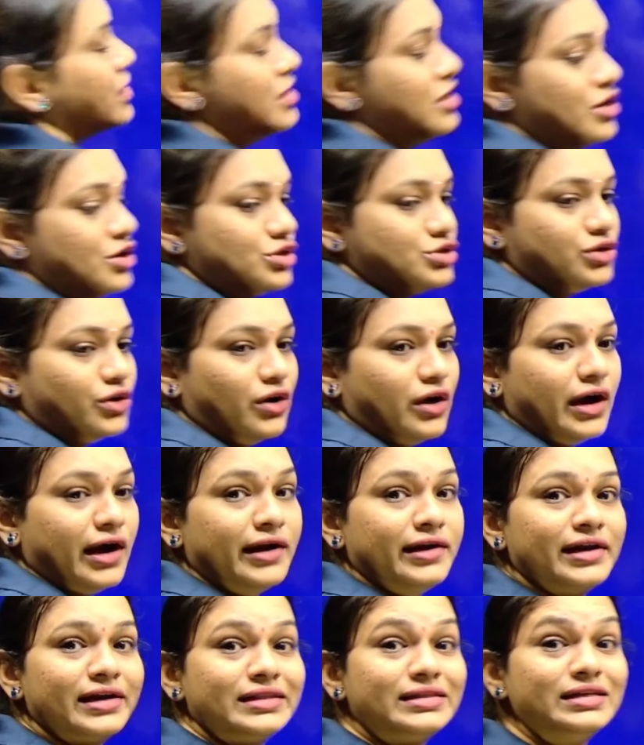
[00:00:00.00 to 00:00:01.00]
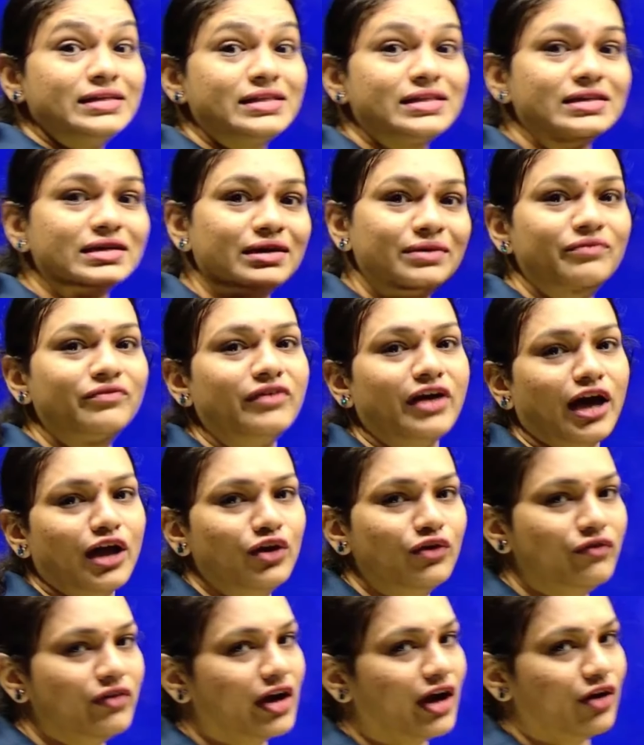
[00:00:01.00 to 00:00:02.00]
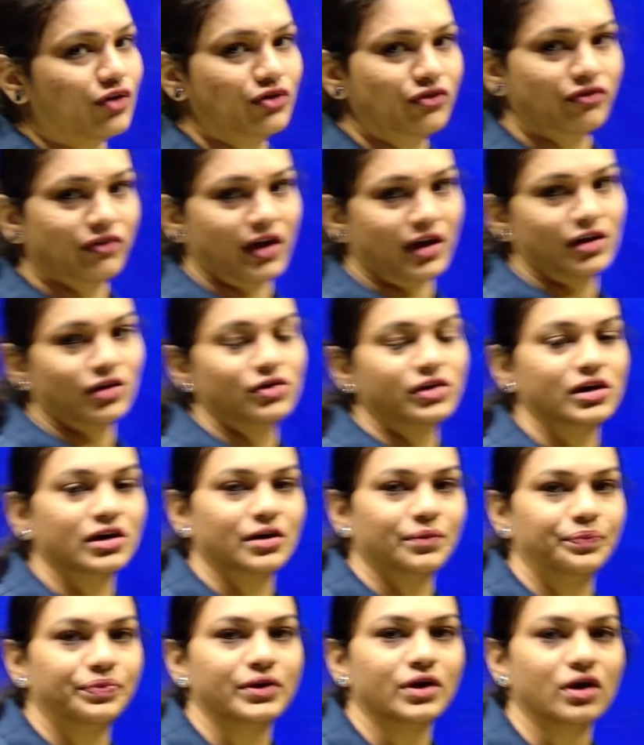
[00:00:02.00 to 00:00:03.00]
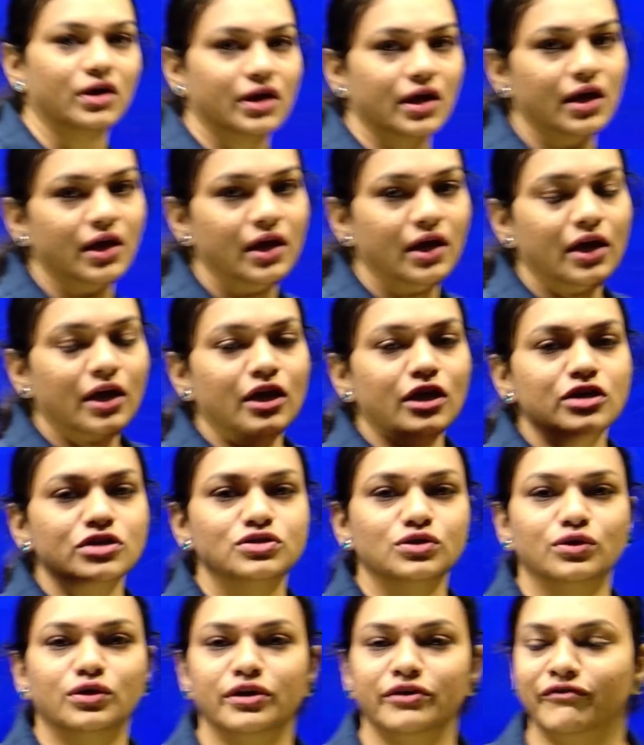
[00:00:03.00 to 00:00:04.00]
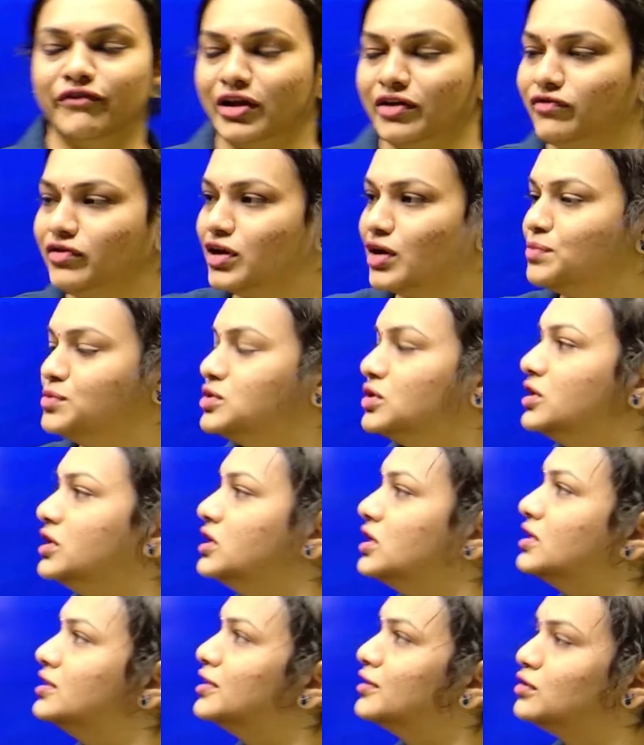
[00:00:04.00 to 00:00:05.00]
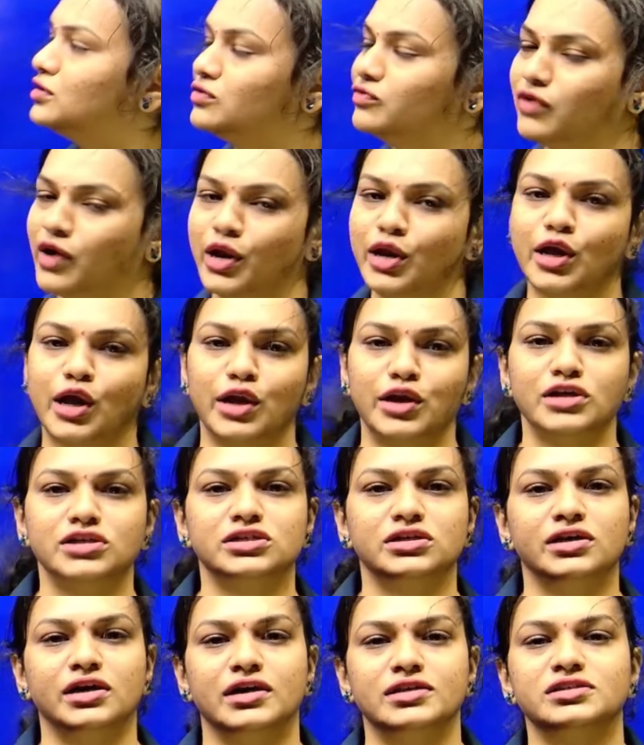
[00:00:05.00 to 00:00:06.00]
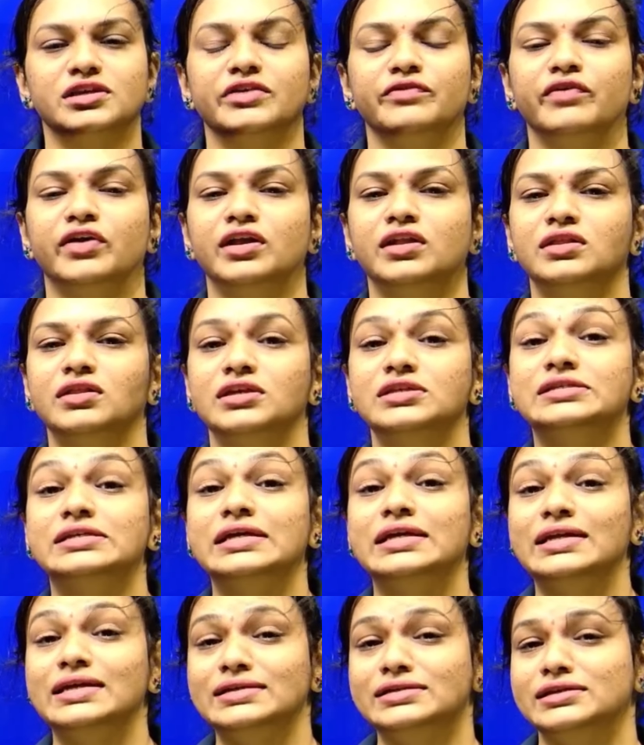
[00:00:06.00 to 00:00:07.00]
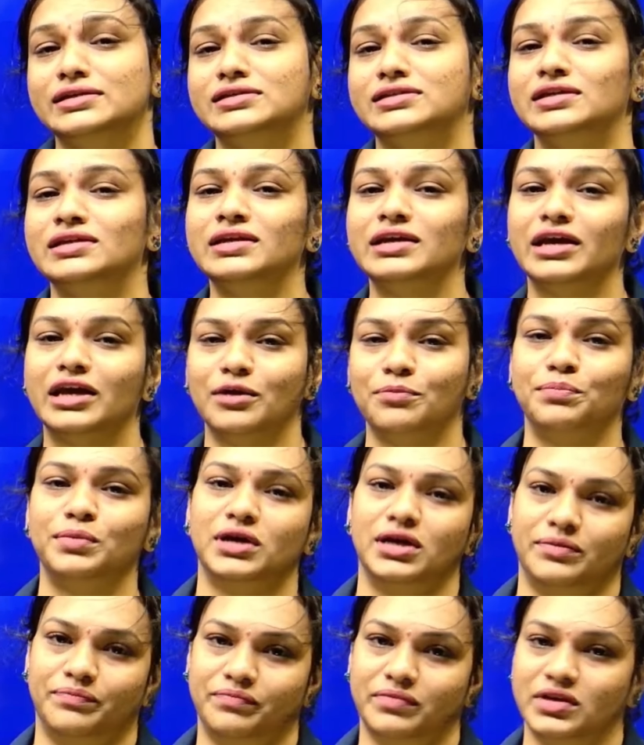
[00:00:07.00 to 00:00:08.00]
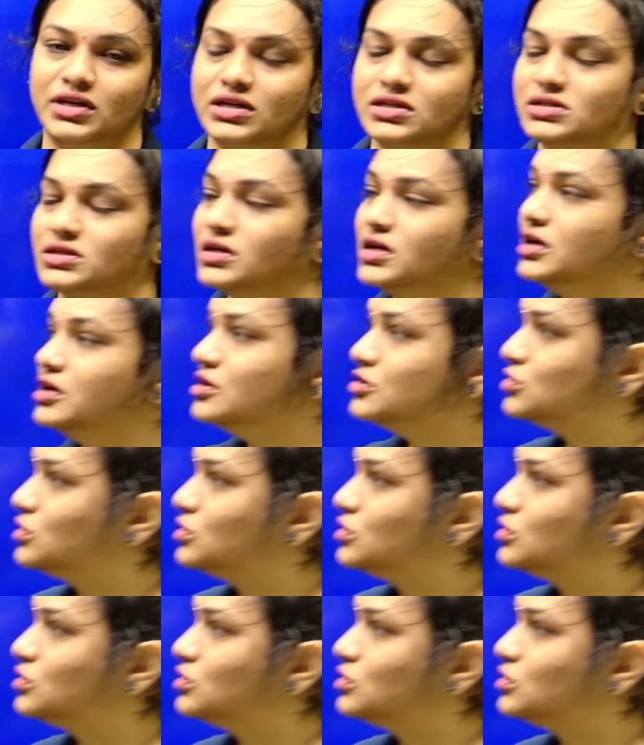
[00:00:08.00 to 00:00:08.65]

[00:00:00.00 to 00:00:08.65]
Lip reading: mark. So 100th term value we have to find out here. Okay, so when we observe here that one condition he has given, the series is in AP. Yes,